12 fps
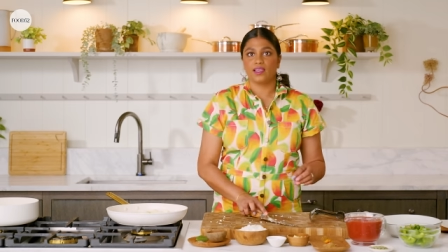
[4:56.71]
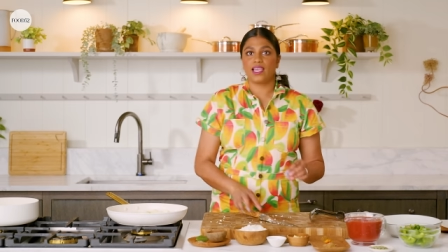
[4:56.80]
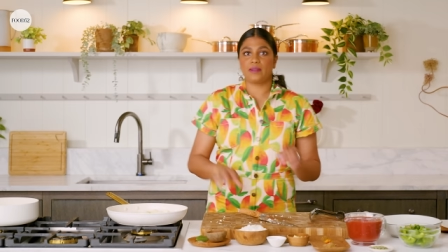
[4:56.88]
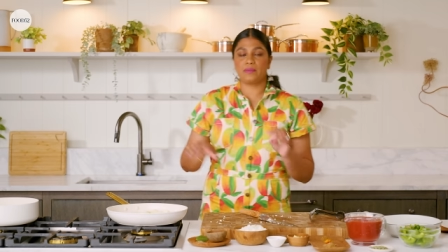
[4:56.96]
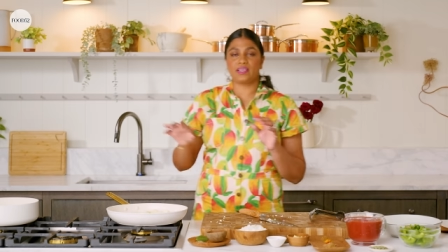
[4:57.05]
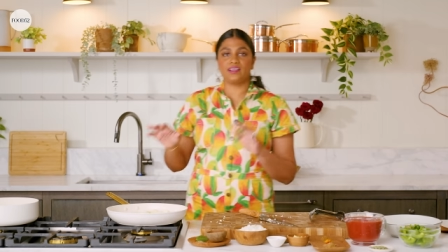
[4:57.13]

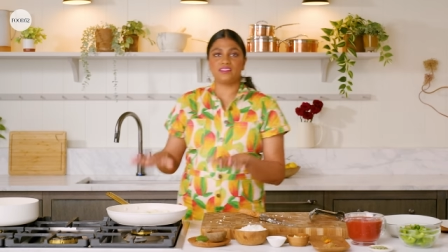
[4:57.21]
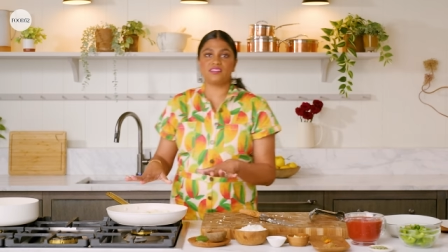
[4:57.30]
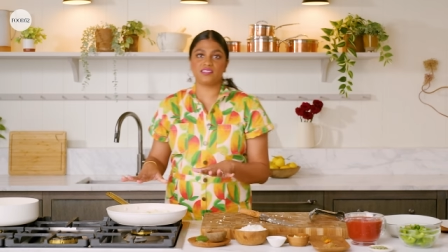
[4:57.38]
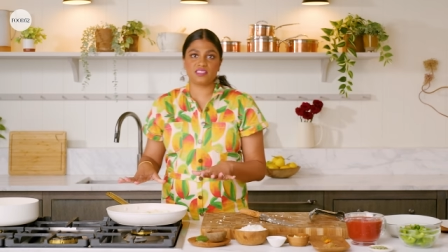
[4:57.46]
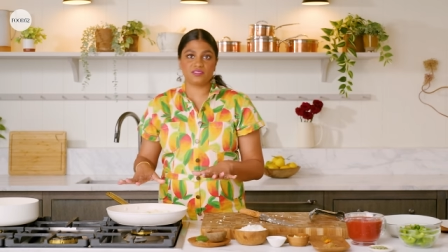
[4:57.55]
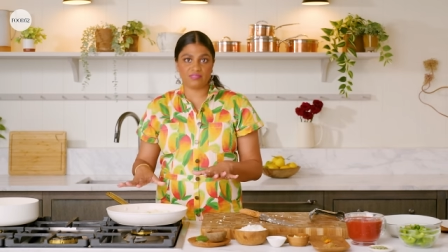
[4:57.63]
And because
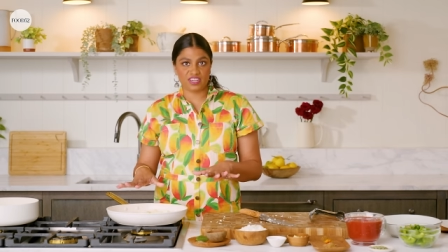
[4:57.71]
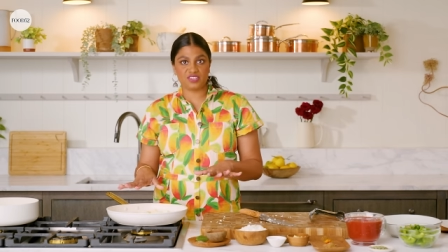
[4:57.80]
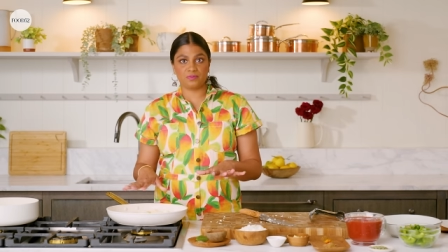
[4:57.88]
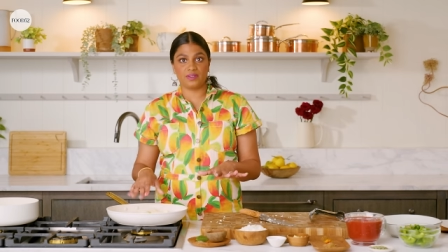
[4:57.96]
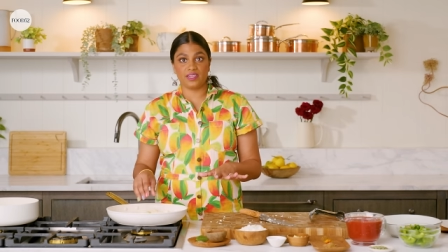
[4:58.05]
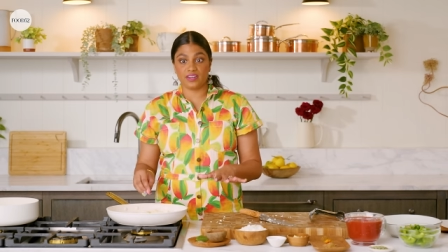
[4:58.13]
this is fresh
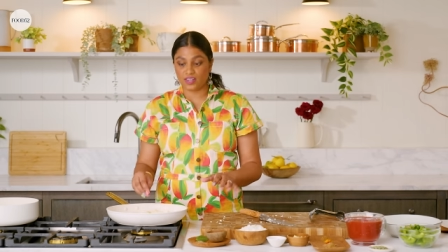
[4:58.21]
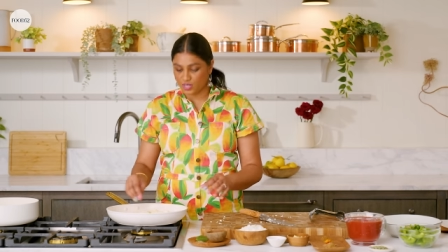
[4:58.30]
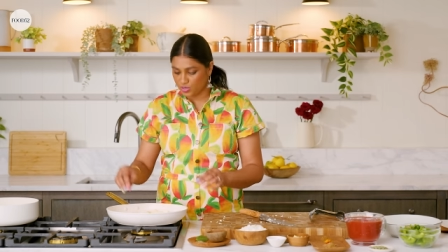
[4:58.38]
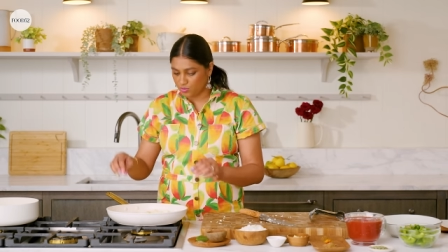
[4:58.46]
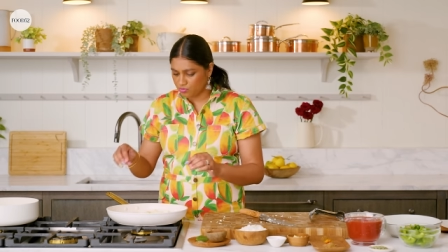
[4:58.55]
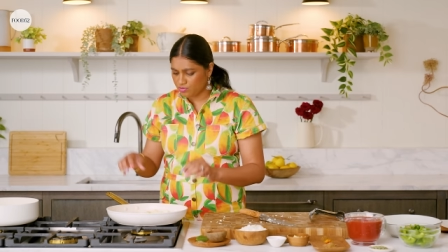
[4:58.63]
paneer,
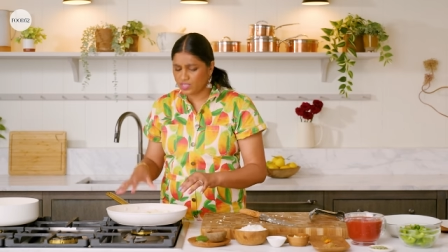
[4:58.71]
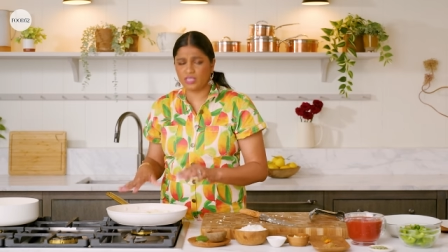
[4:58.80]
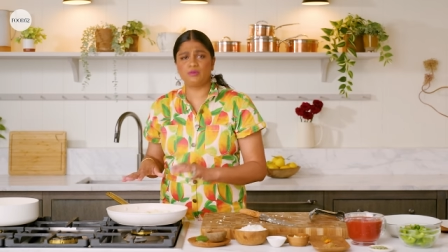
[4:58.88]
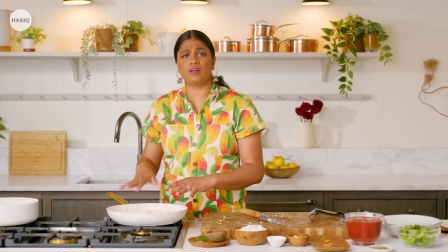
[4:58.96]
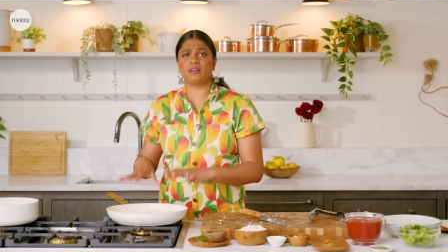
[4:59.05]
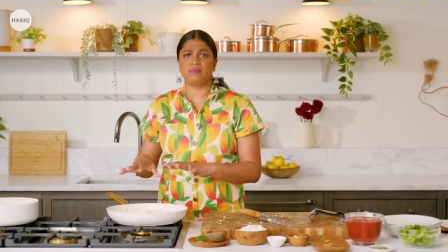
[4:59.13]
you
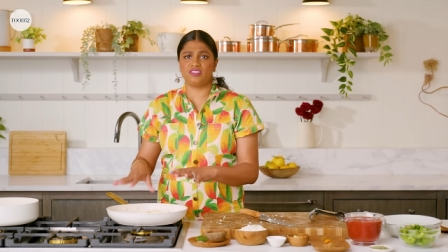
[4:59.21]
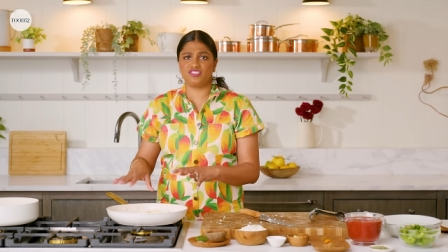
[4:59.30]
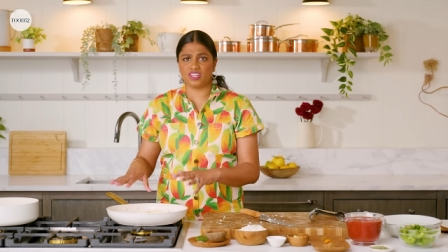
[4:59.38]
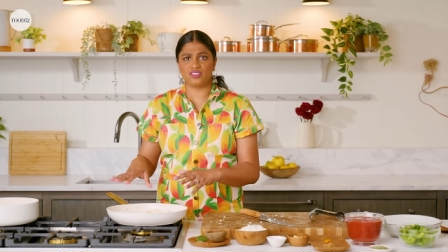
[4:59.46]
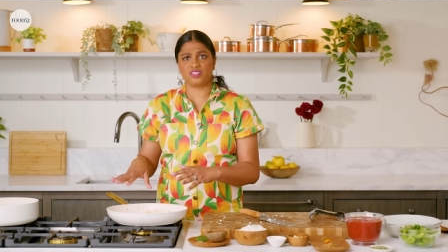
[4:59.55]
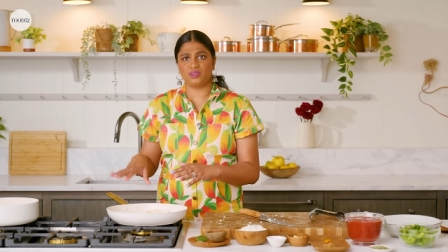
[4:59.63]
really want to be
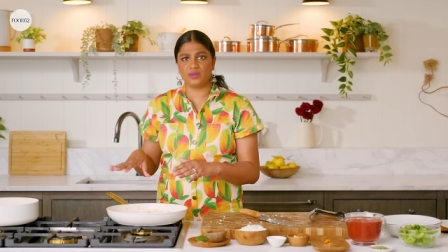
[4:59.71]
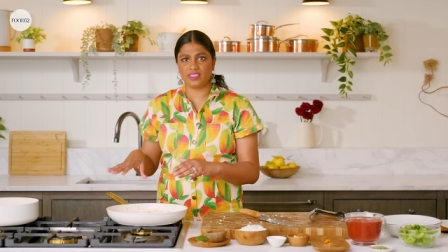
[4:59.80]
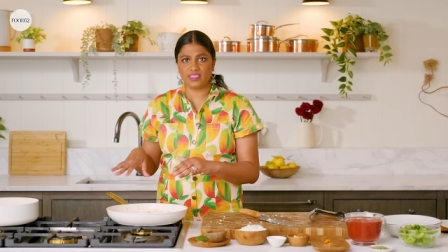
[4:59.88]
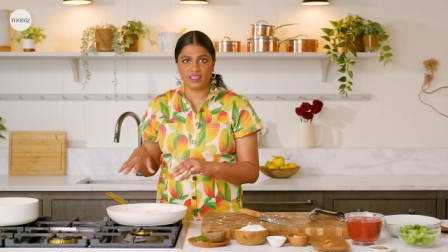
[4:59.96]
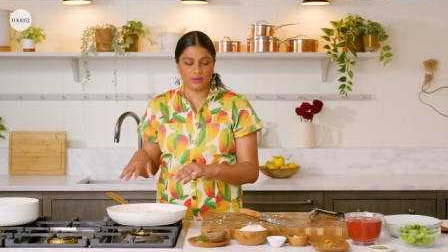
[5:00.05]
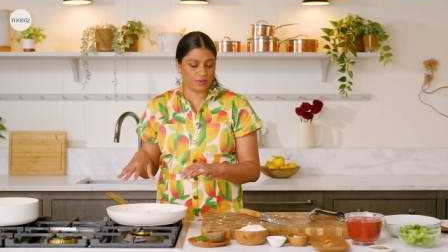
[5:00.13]
gentle
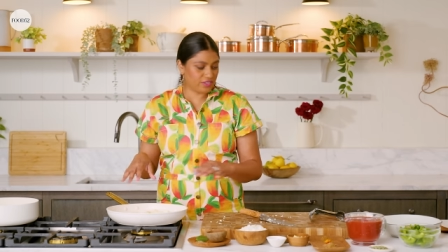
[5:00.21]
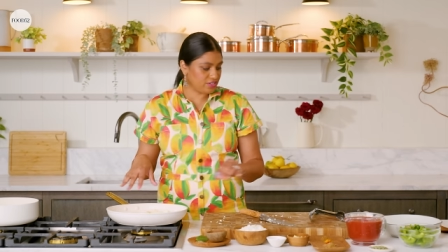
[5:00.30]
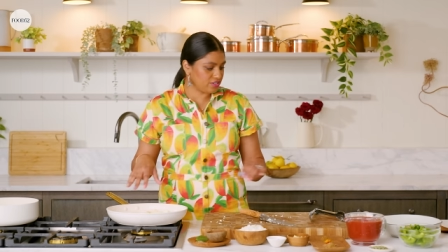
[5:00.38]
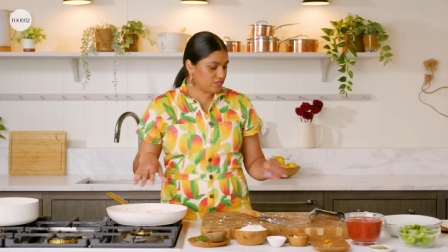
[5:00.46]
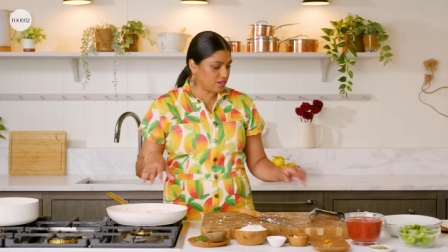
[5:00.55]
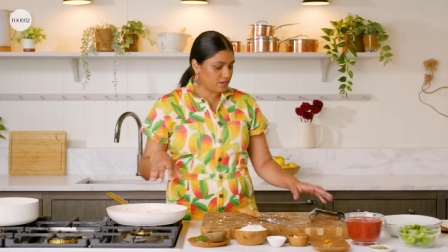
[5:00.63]
with it when
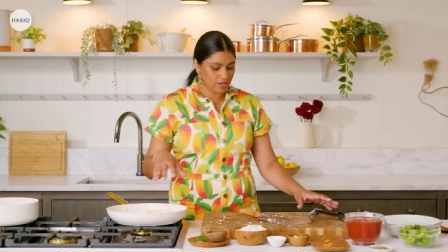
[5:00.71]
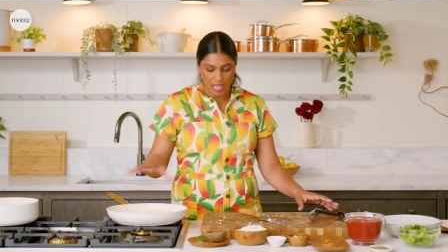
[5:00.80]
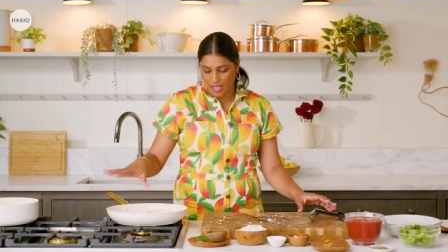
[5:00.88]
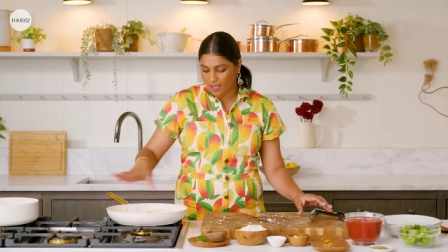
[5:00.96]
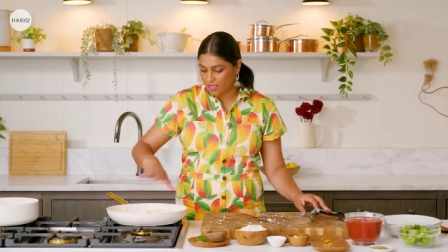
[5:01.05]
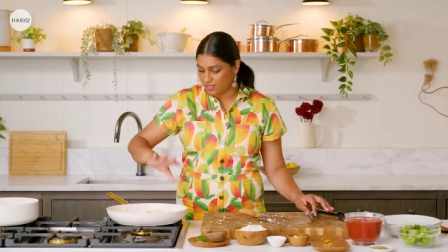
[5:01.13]
you're
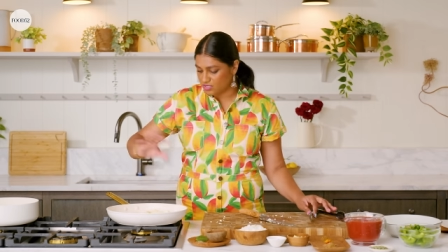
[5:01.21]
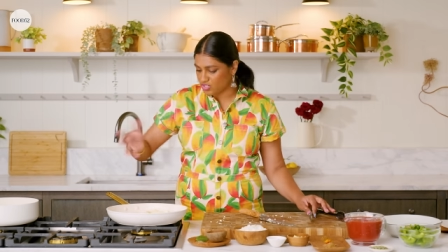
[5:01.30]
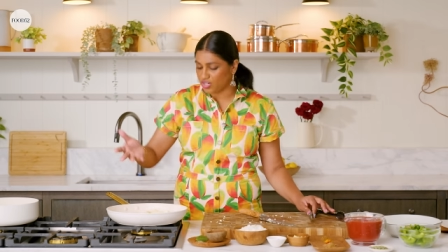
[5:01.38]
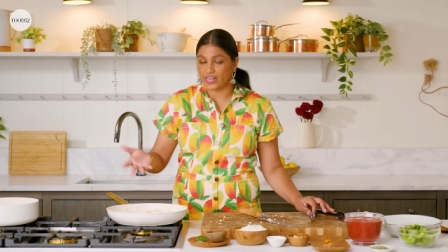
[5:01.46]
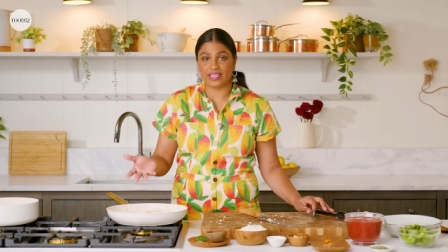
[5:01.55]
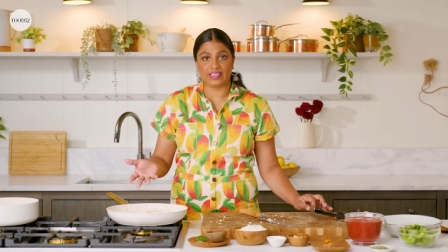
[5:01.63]

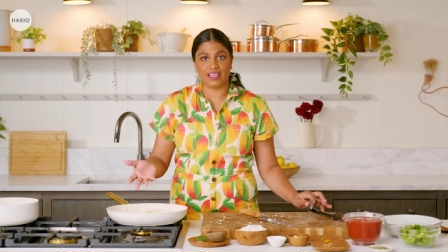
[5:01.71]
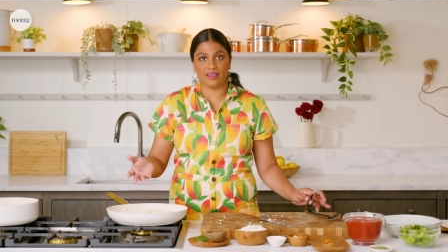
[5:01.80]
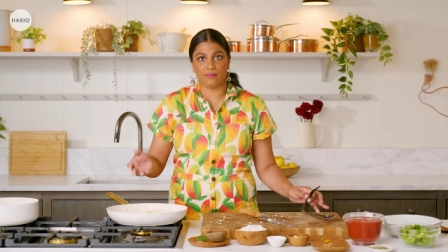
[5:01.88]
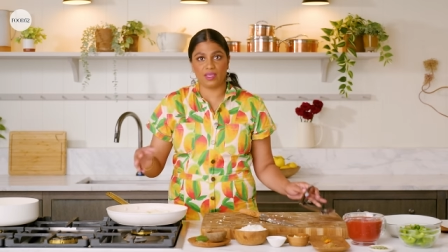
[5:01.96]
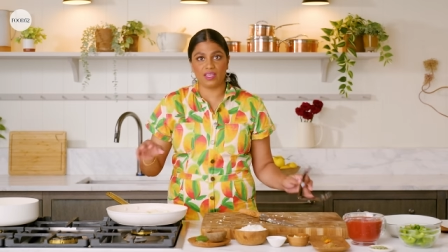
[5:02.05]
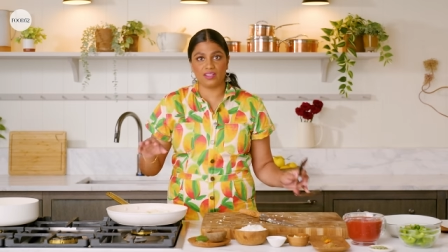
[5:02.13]
turning them